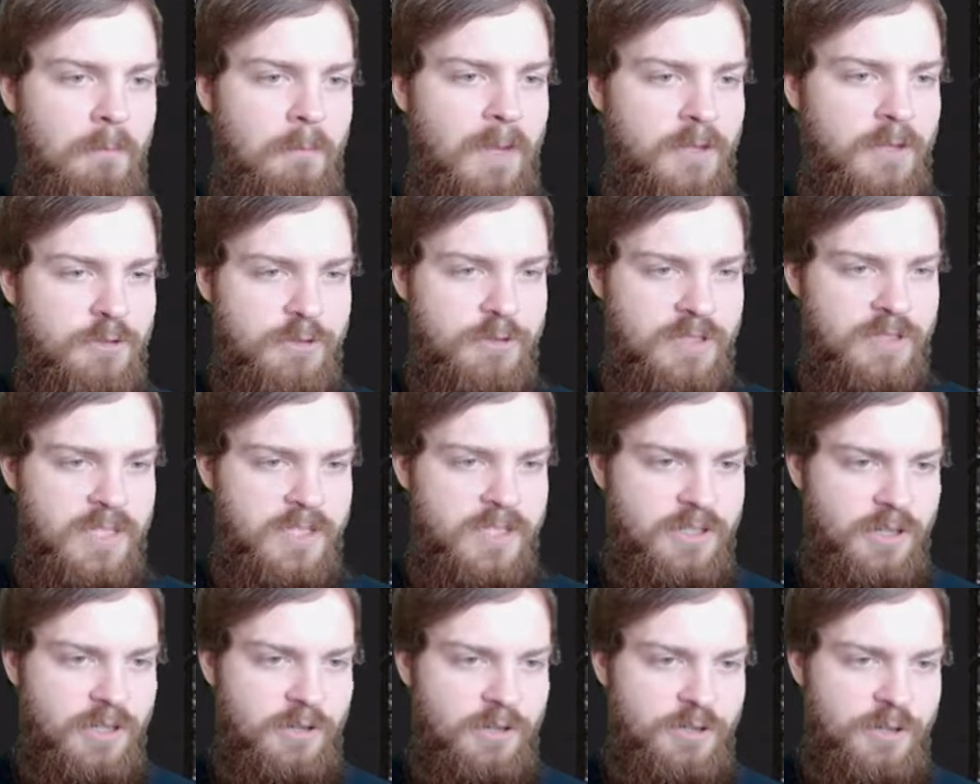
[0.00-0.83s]
interesting
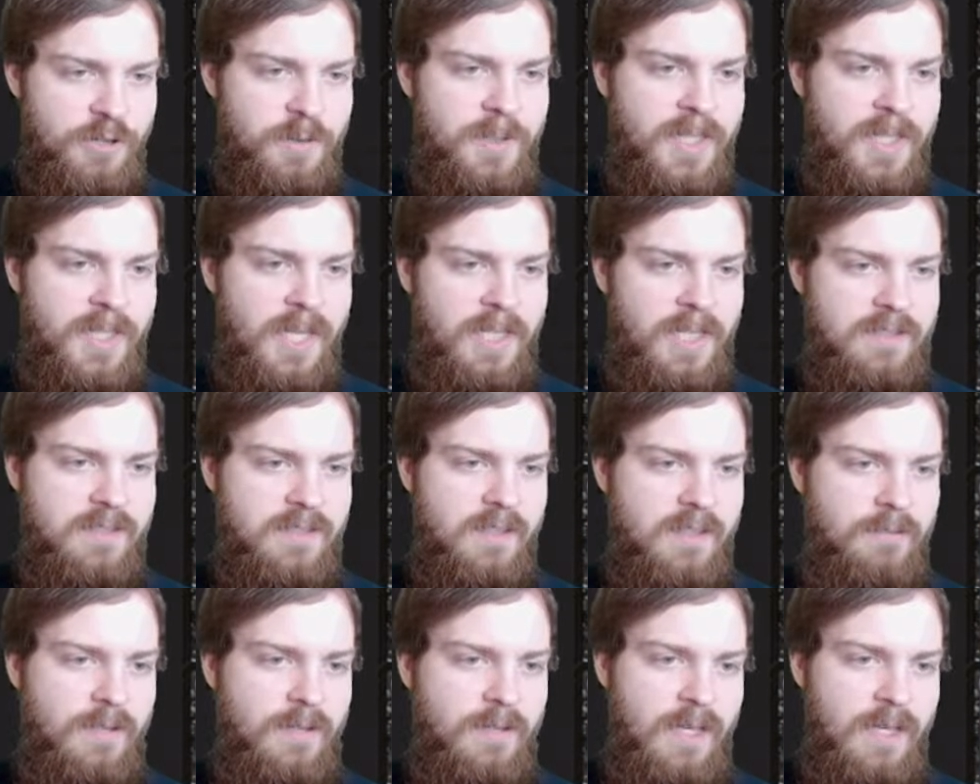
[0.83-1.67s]
synergy we get,
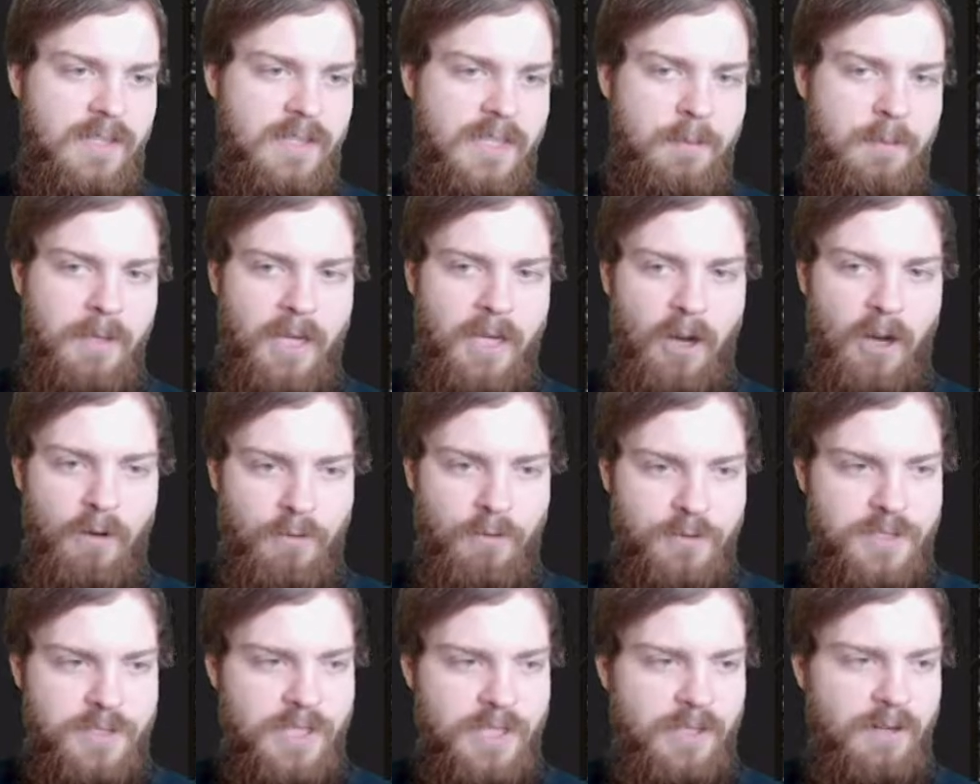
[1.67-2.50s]
stuff like Gleaming
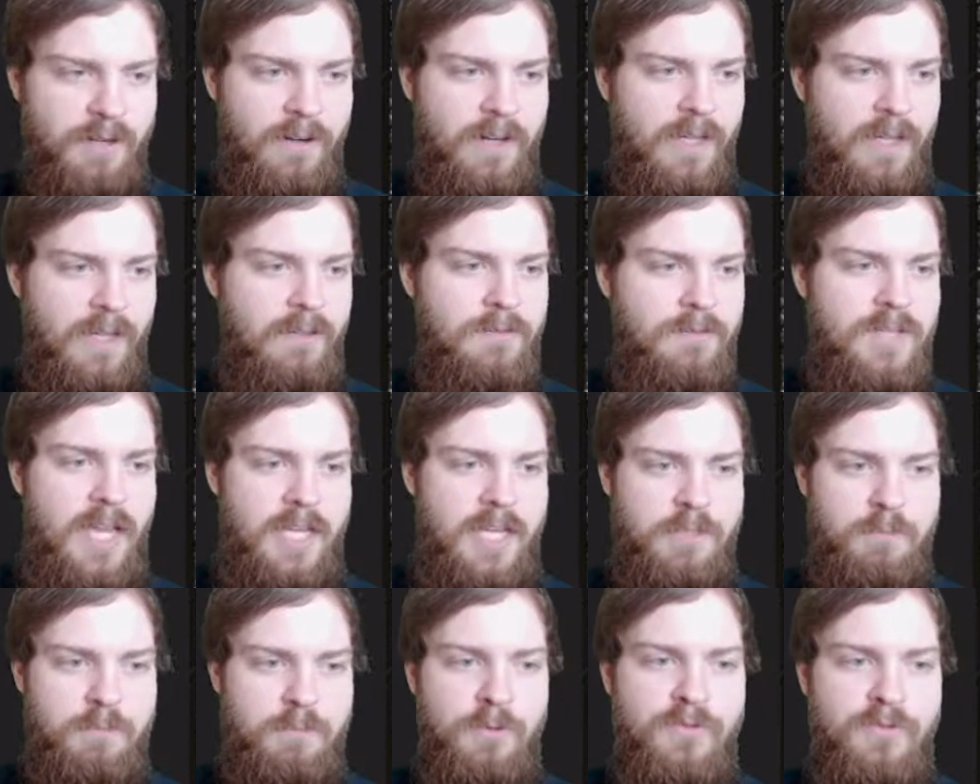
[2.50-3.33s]
Overseer gives
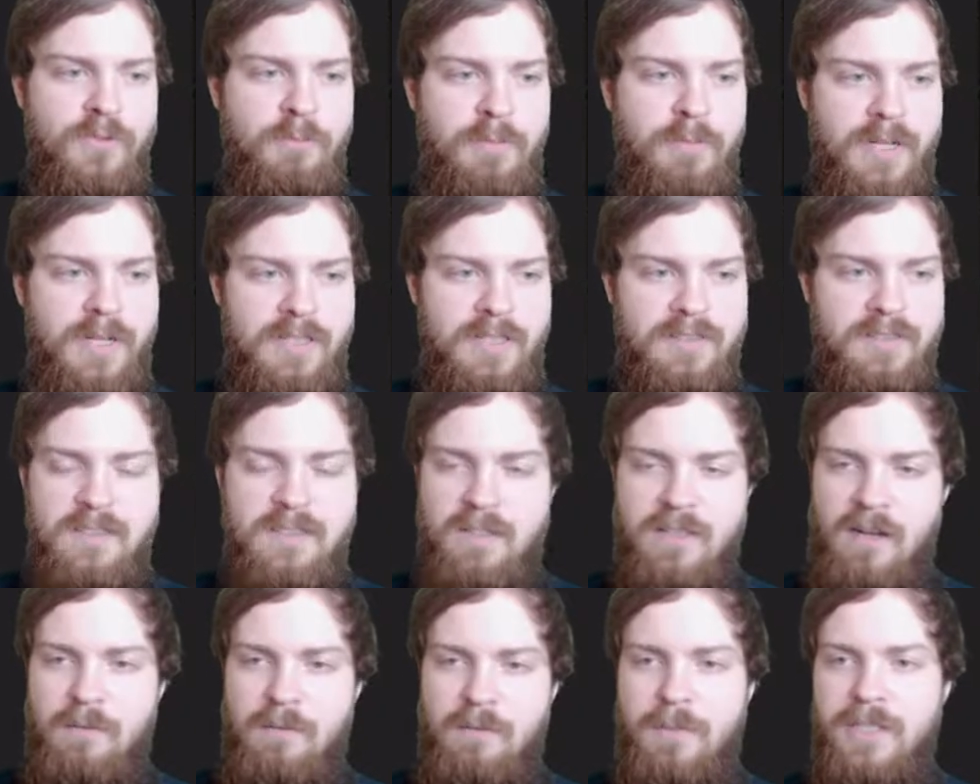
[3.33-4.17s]
hexproof and menace to
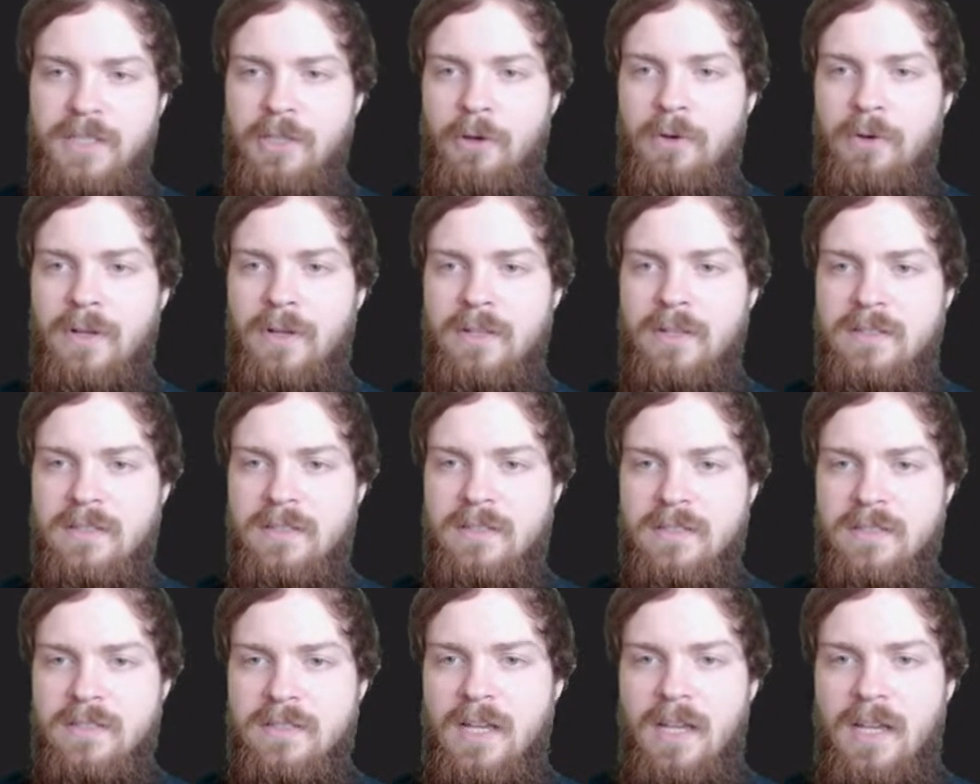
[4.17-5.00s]
zombie
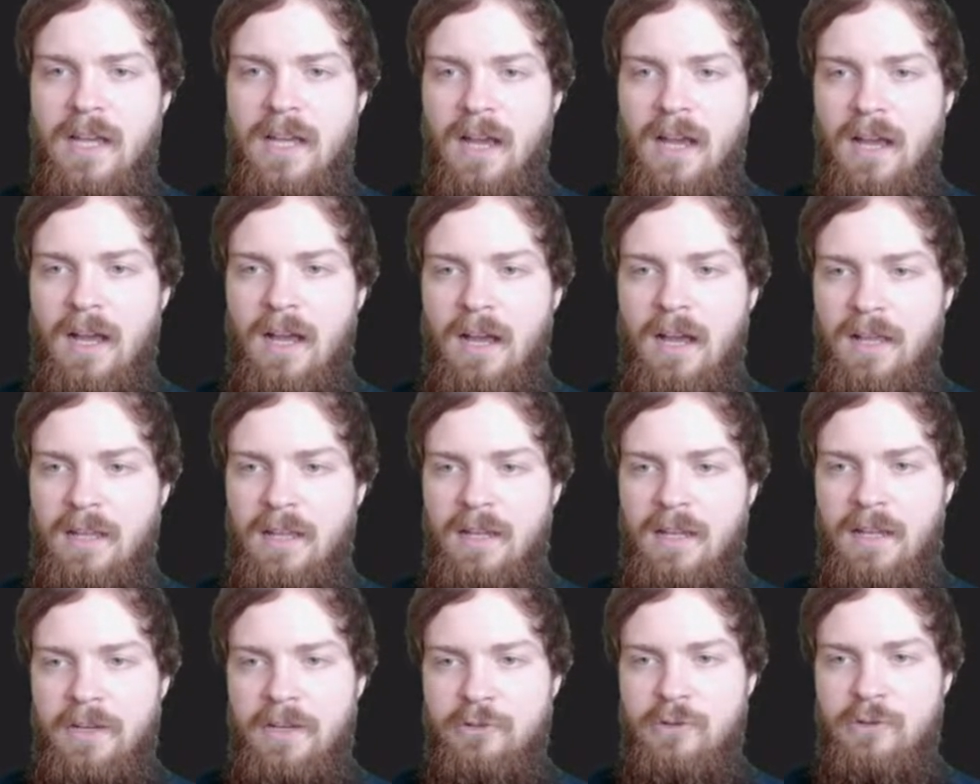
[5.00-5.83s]
tokens.
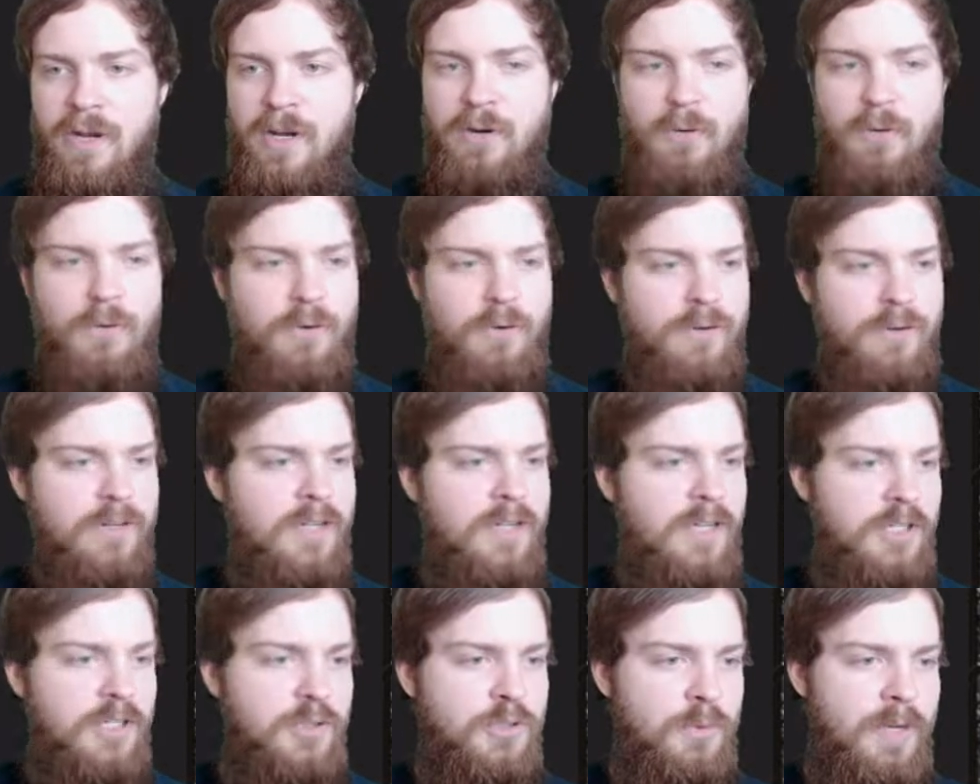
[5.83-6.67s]
Dreadhorde
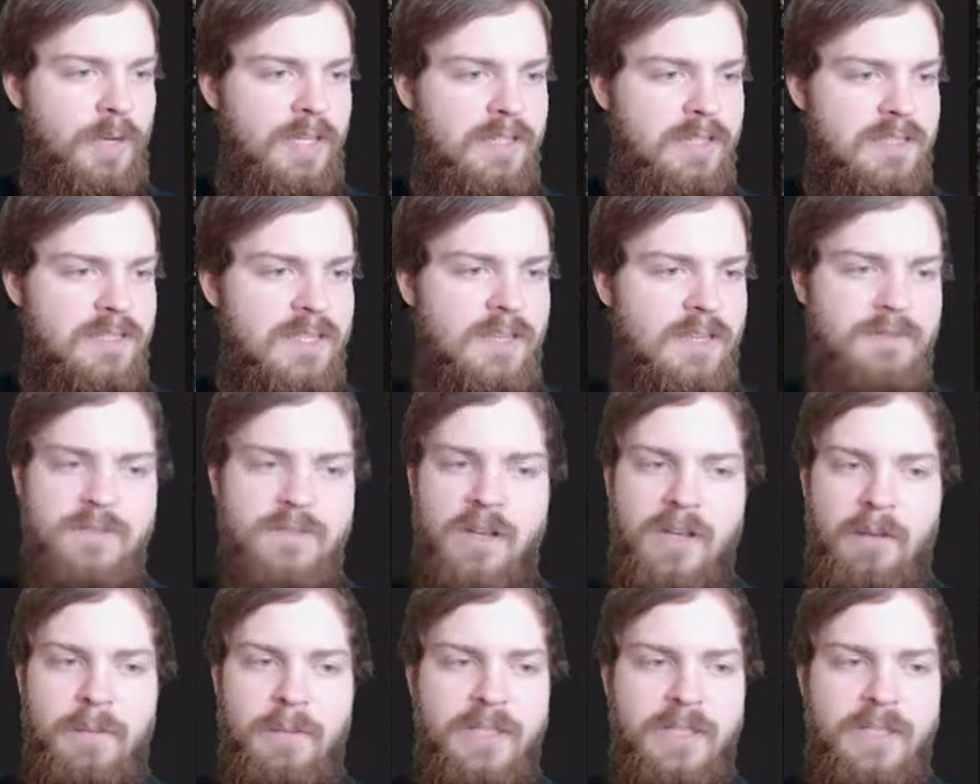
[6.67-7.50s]
Twins gives
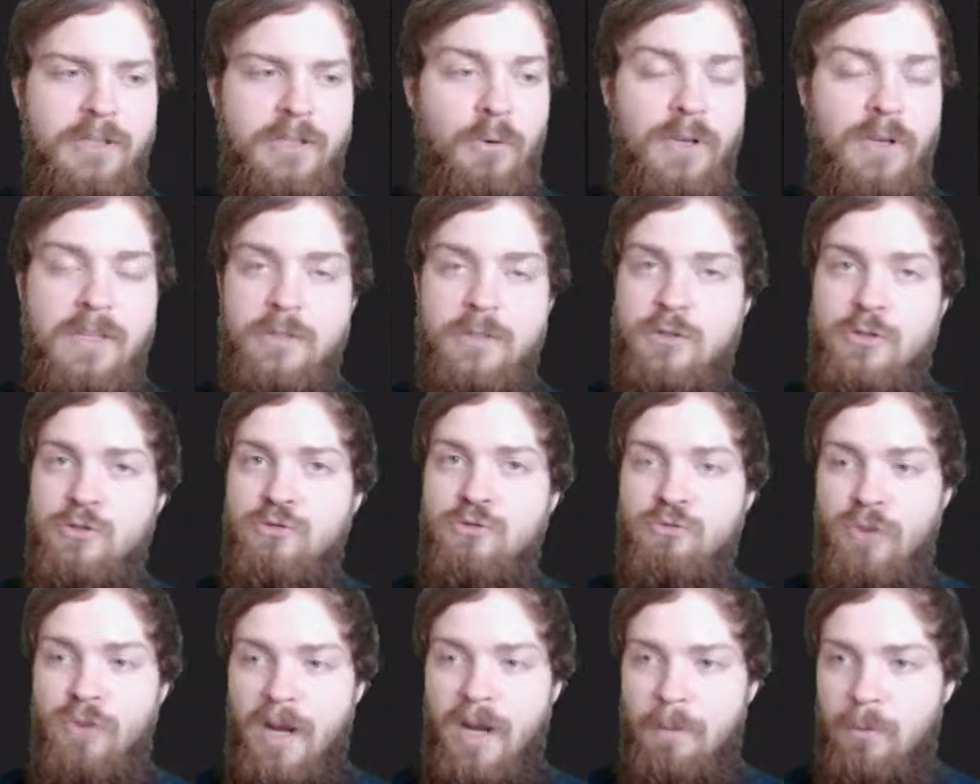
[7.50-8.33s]
zombie tokens
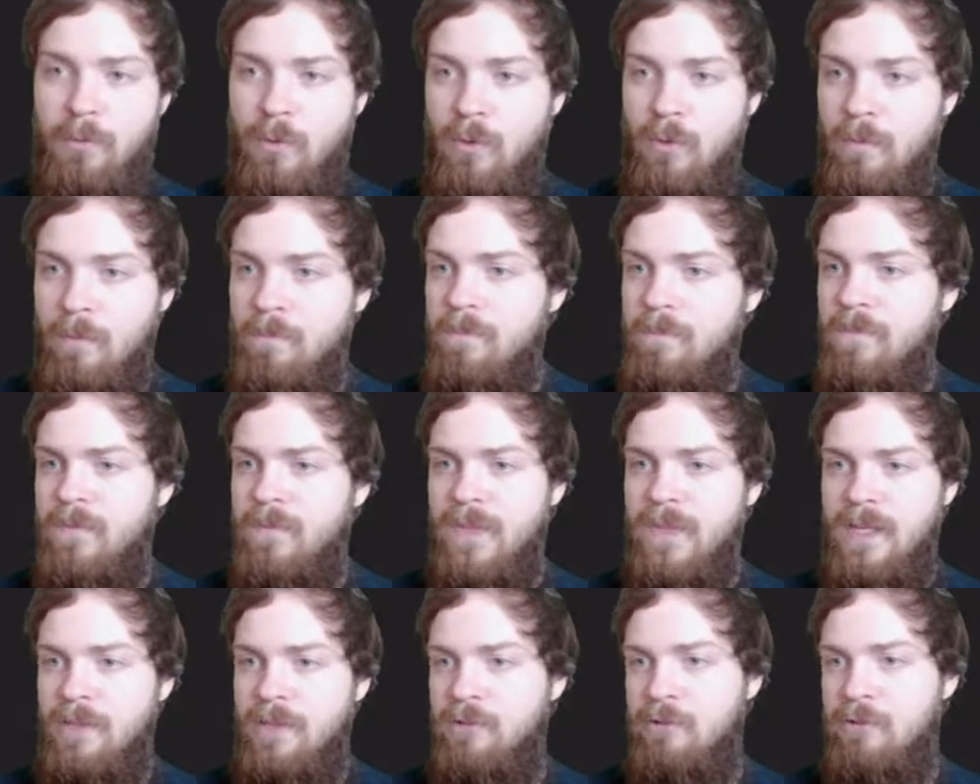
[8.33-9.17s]
trample.
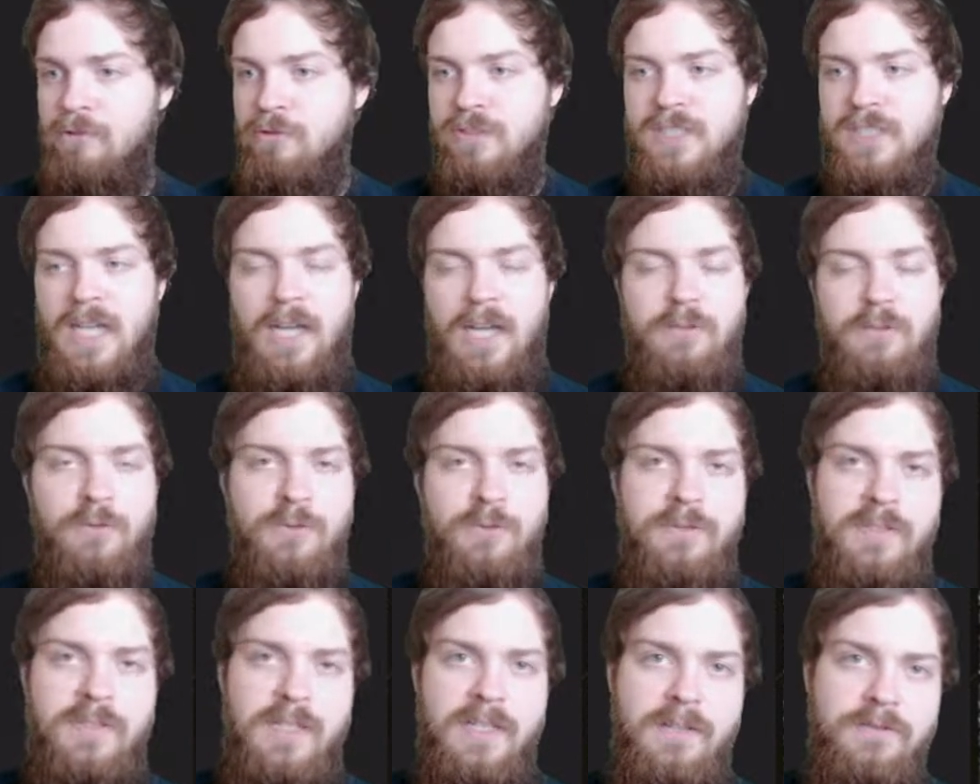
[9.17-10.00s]
The Eternal
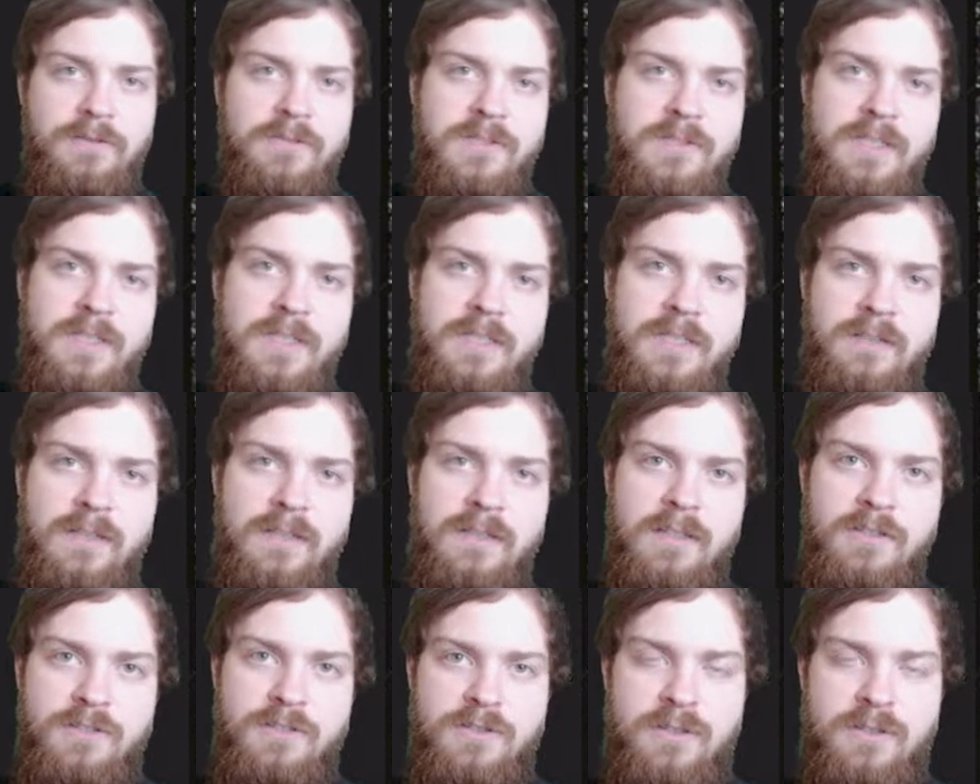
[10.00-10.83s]
Skylord gives
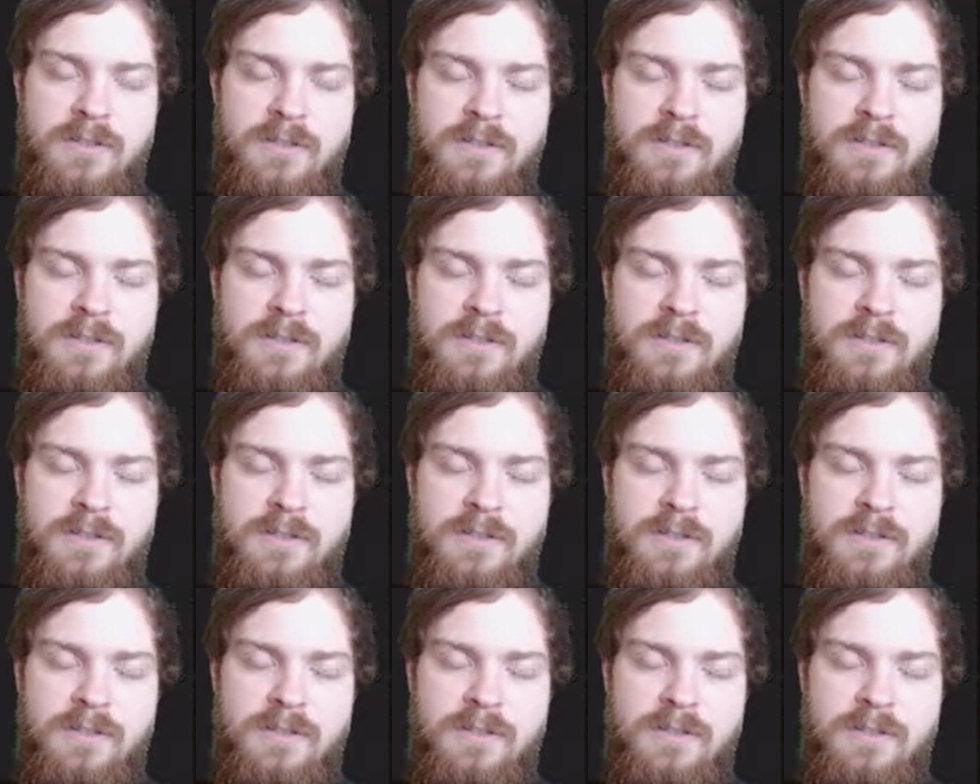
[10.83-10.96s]
the